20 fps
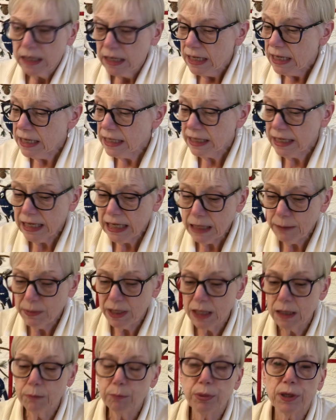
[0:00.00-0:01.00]
It came
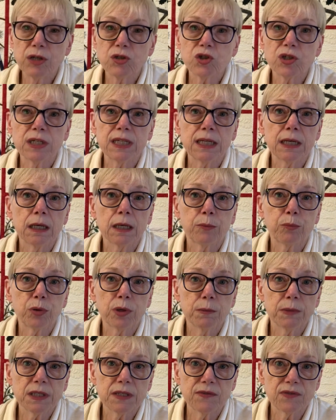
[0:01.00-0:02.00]
in Punch Needle and
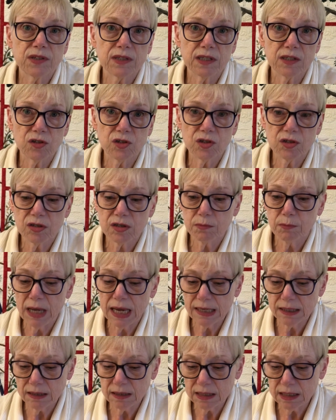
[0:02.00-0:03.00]
Primitive Stitches
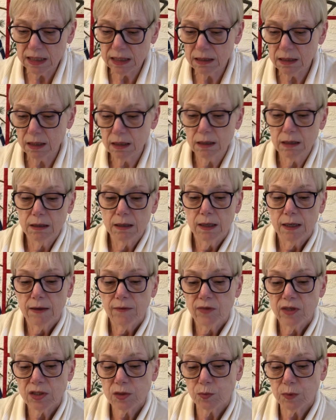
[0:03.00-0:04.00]
magazine.
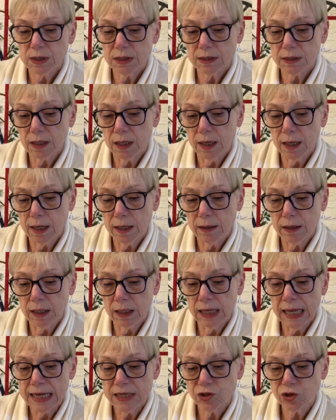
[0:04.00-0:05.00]
This was
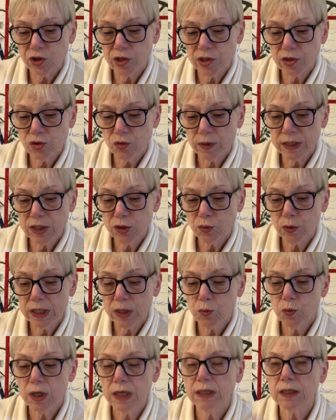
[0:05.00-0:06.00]
last year,
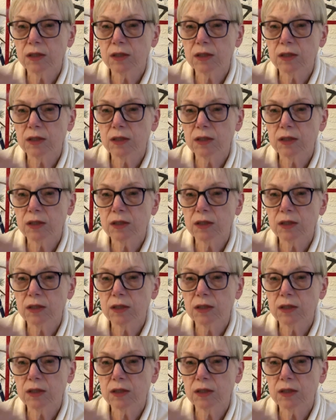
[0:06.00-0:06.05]
2021,